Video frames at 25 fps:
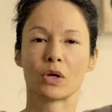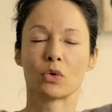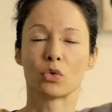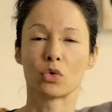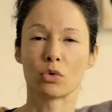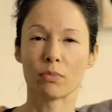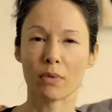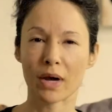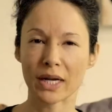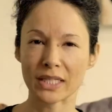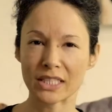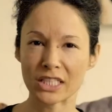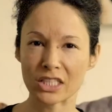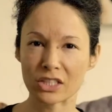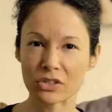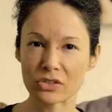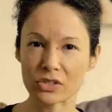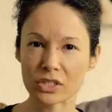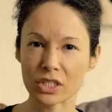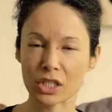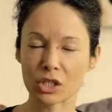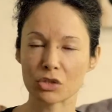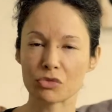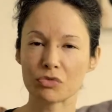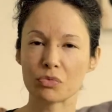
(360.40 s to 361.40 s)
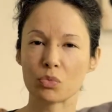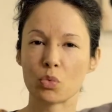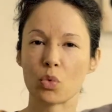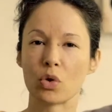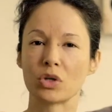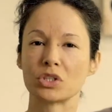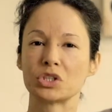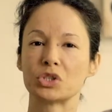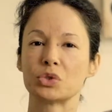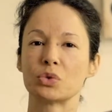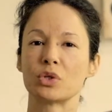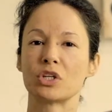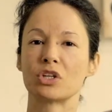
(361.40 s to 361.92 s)
Reminding yourself
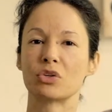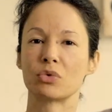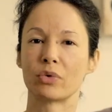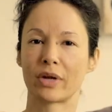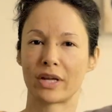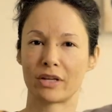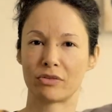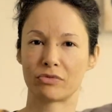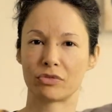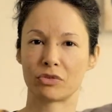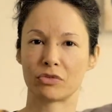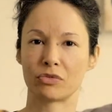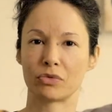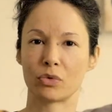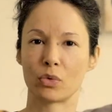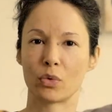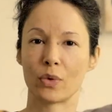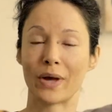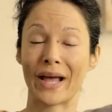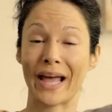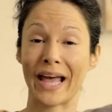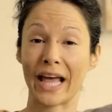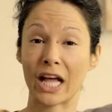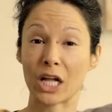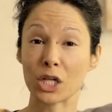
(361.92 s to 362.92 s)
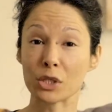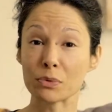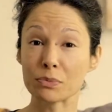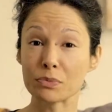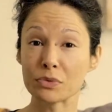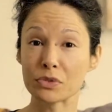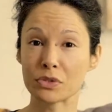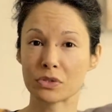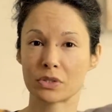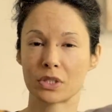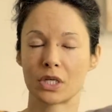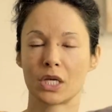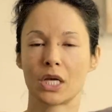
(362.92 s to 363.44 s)
what you are grateful for
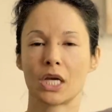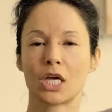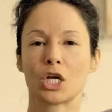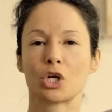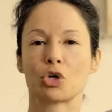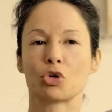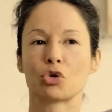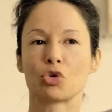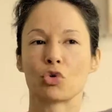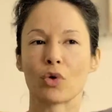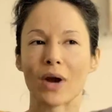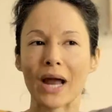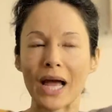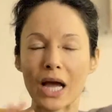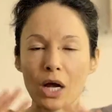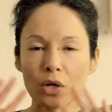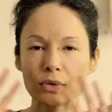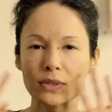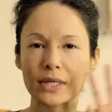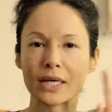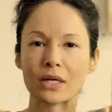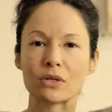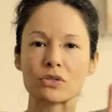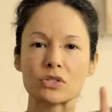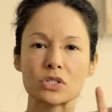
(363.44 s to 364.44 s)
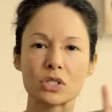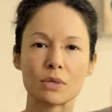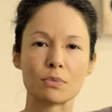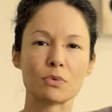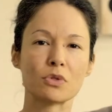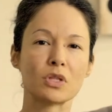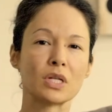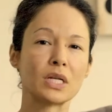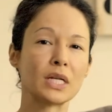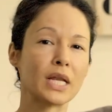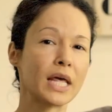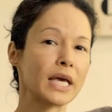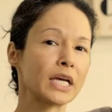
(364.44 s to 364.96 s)
helps crowd out some of
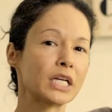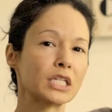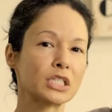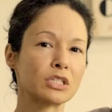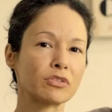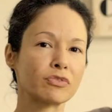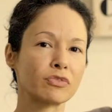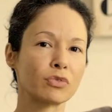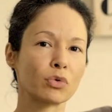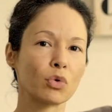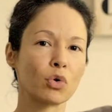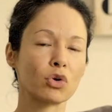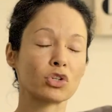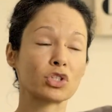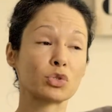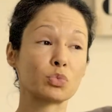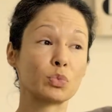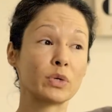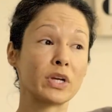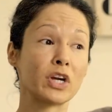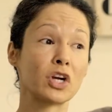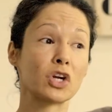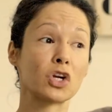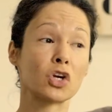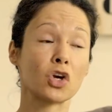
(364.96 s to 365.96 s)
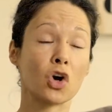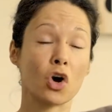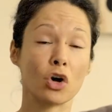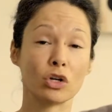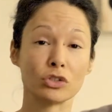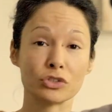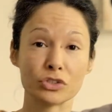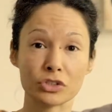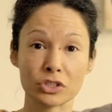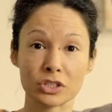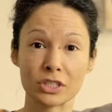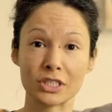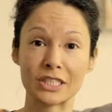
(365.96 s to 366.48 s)
the negative thoughts we are
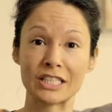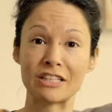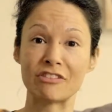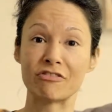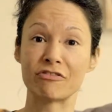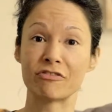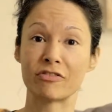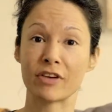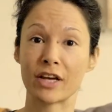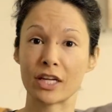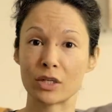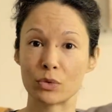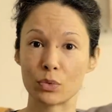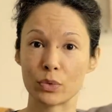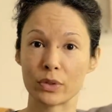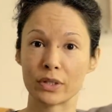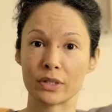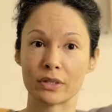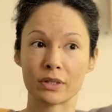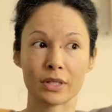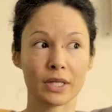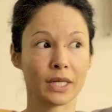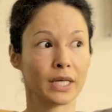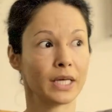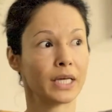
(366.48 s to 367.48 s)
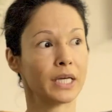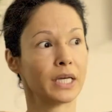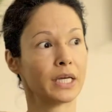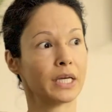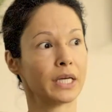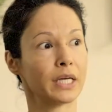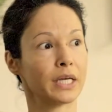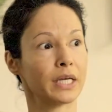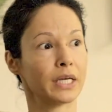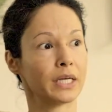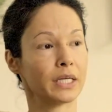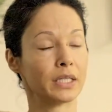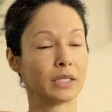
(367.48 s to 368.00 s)
constantly fed with
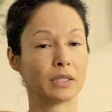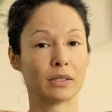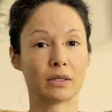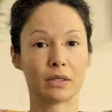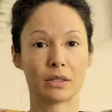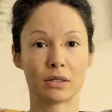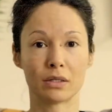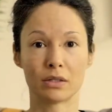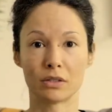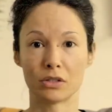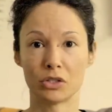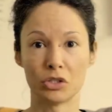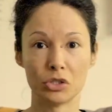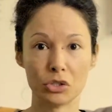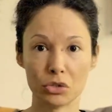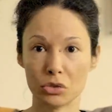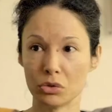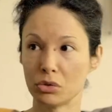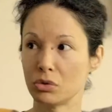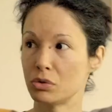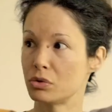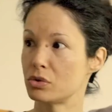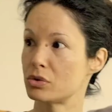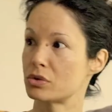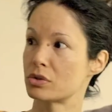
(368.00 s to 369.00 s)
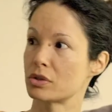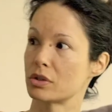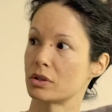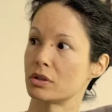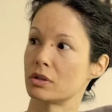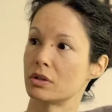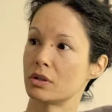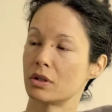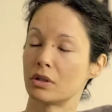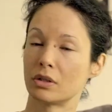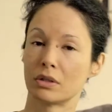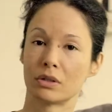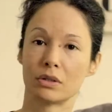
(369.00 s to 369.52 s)
in the news
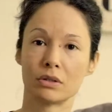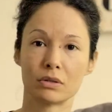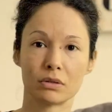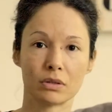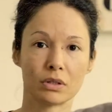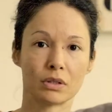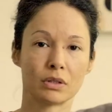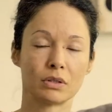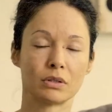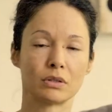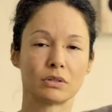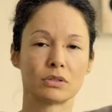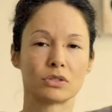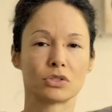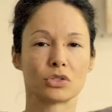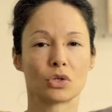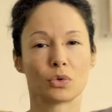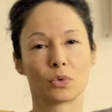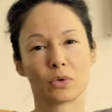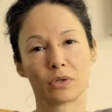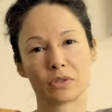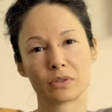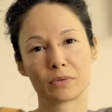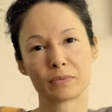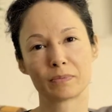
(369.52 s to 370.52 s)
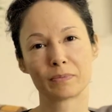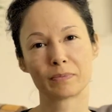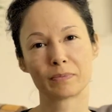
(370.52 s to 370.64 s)
and, and, and so on.